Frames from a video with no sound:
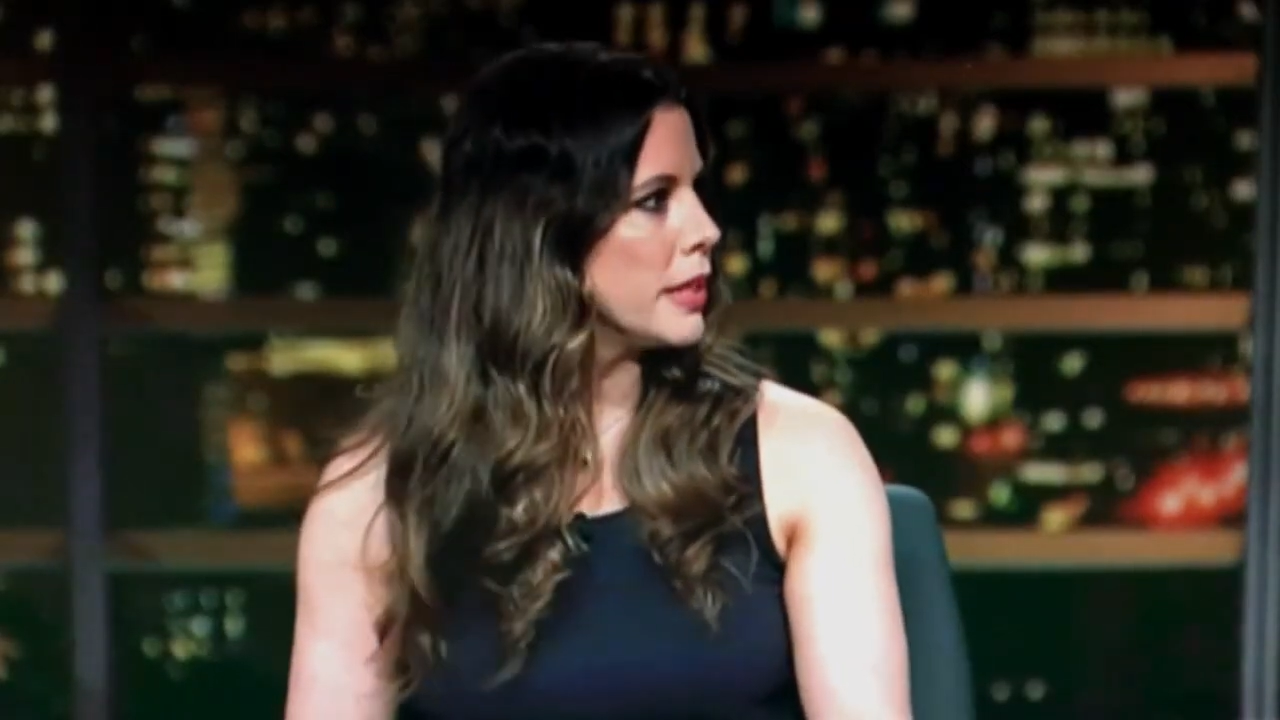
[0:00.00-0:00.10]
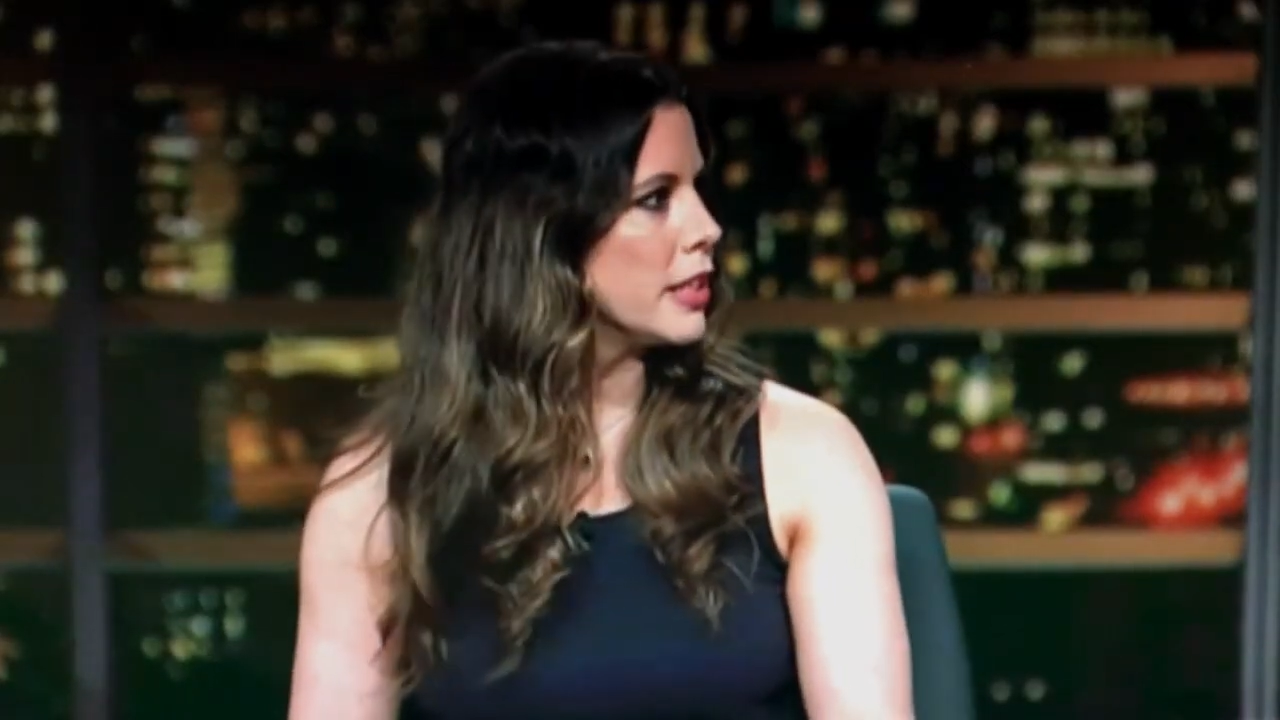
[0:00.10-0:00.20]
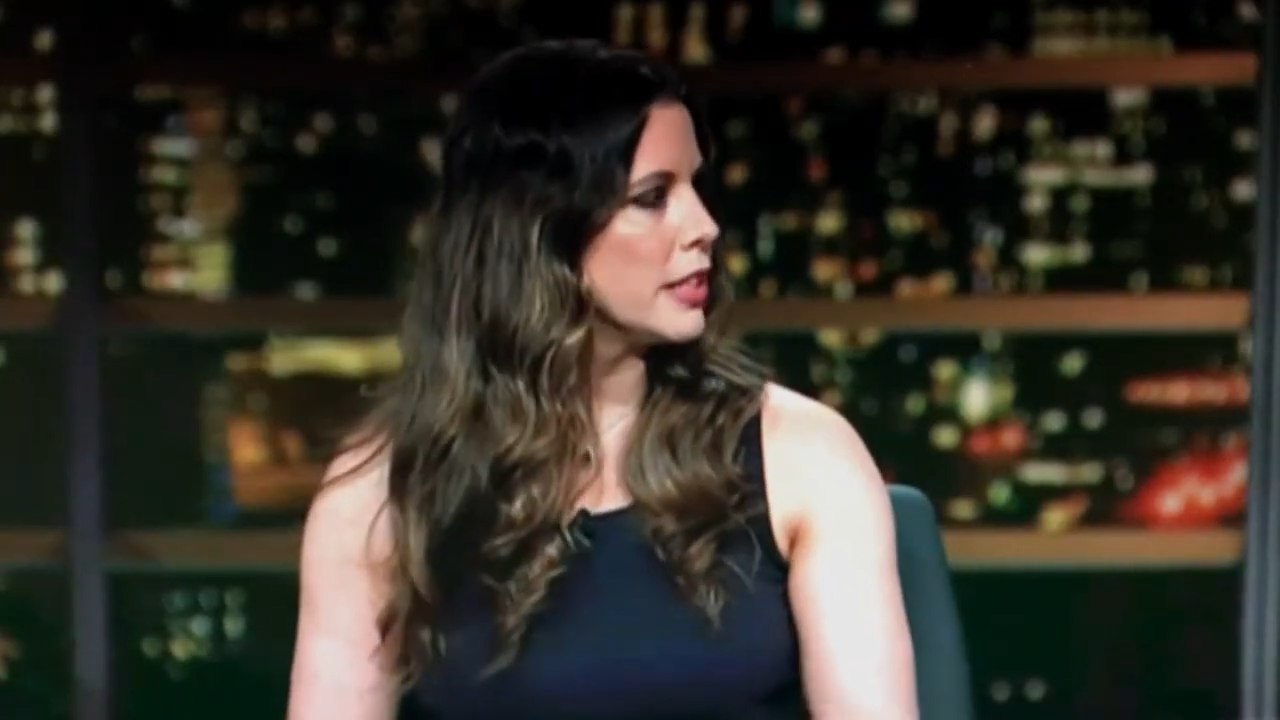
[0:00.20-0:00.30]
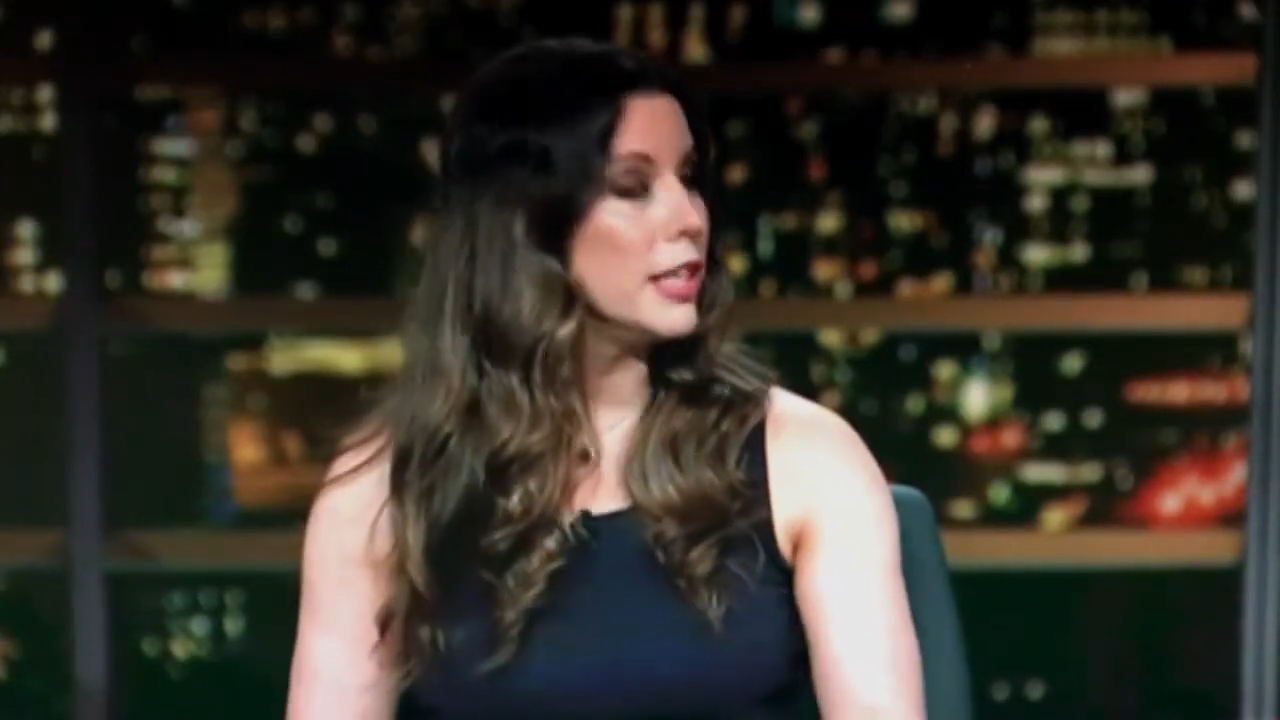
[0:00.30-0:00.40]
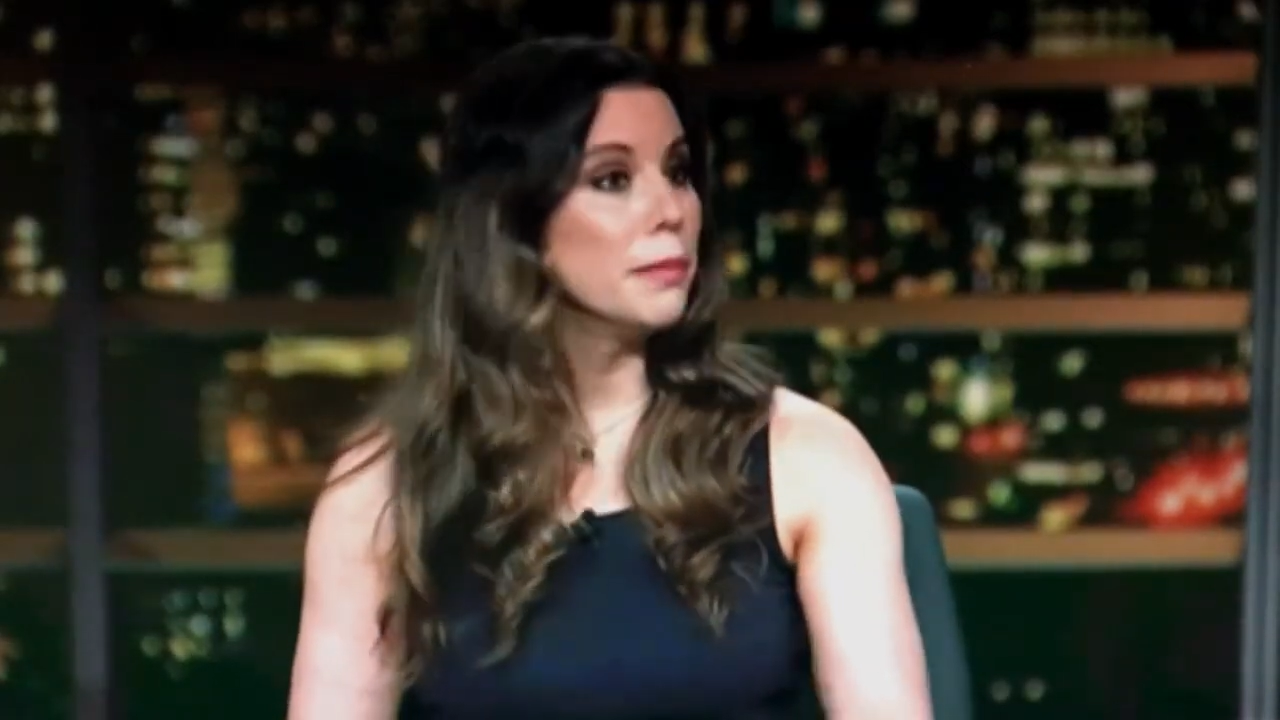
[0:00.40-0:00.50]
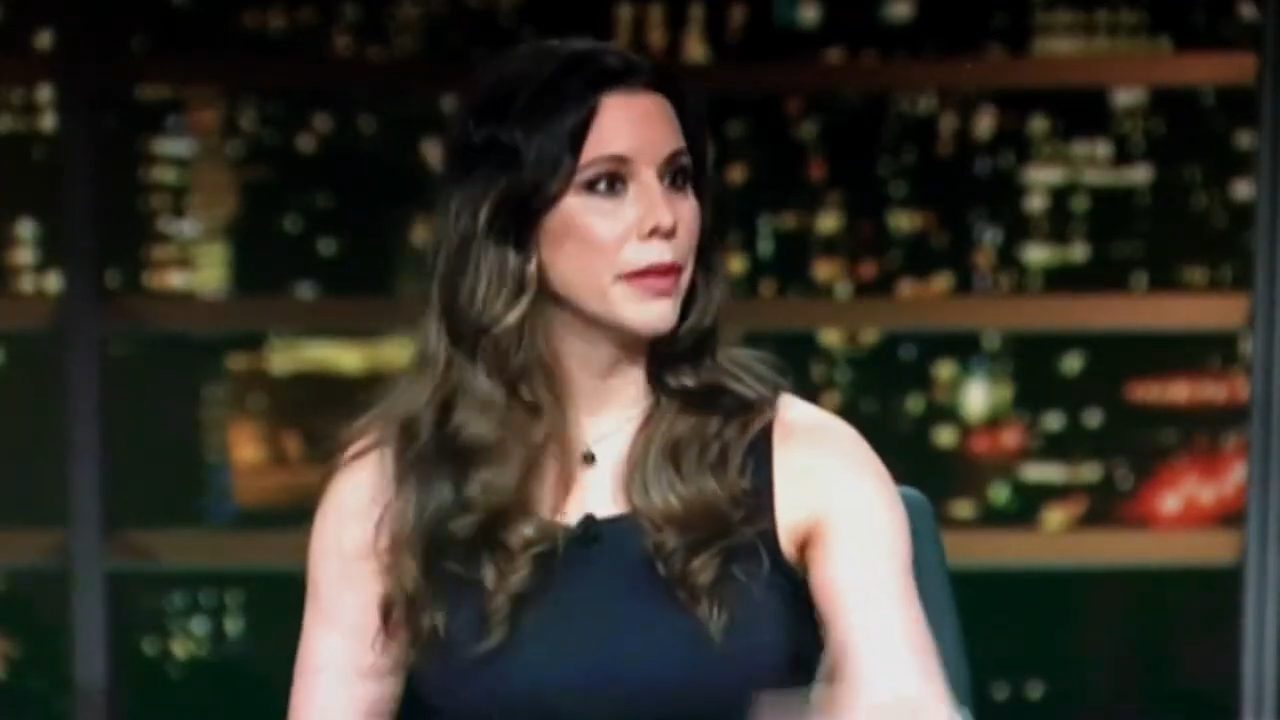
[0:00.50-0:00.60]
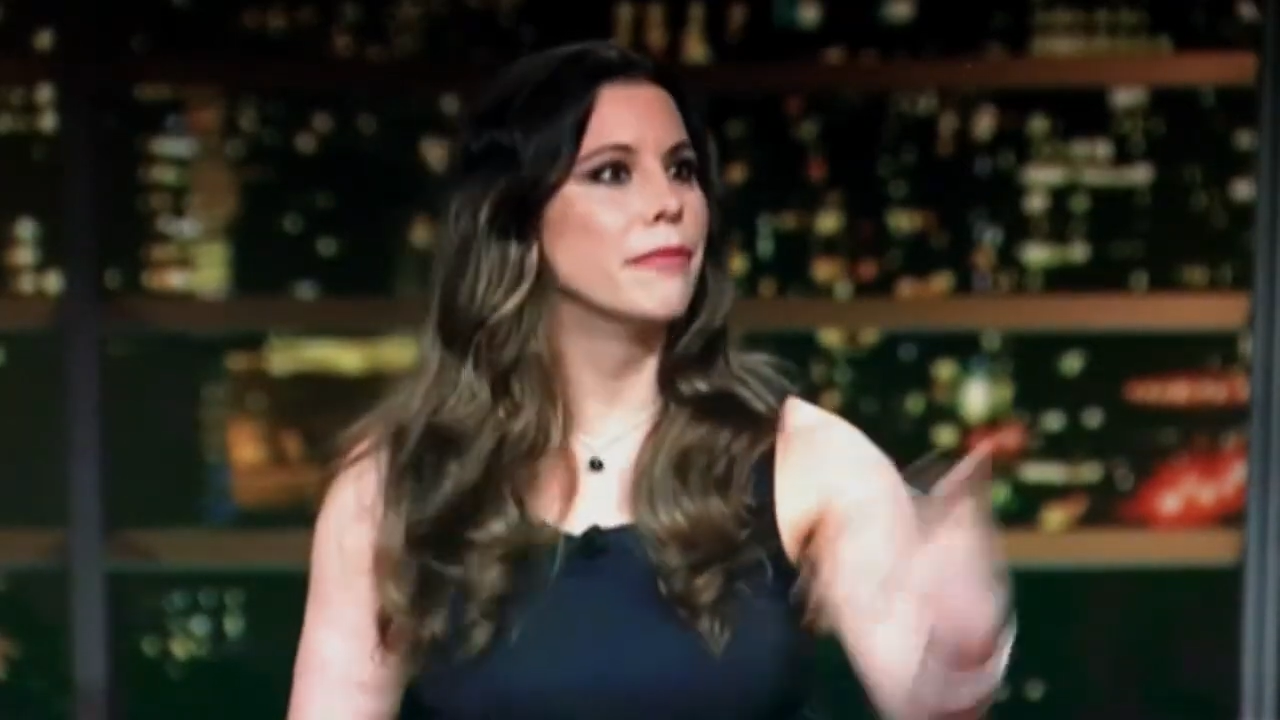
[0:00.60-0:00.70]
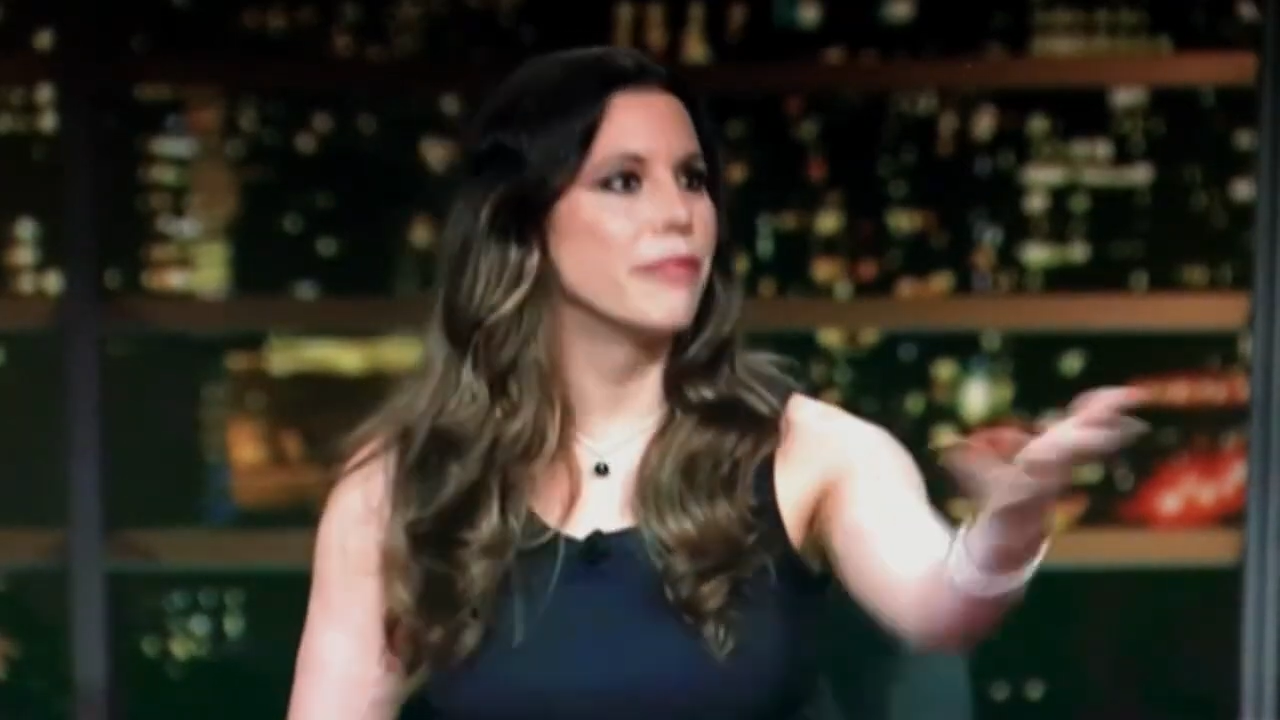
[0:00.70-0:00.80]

they could keep